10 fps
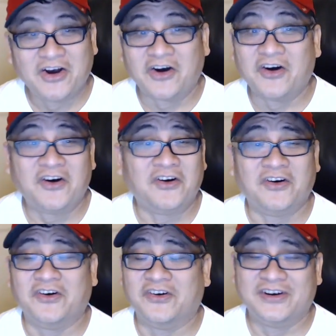
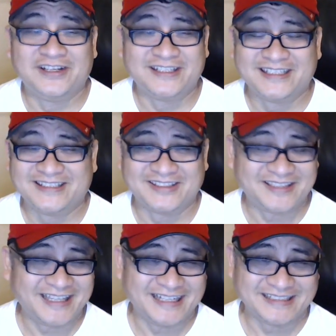Oh, the
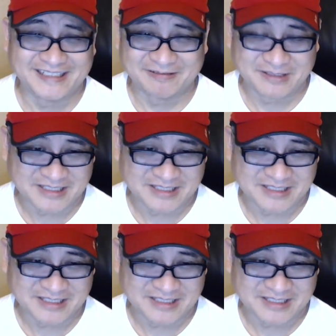things that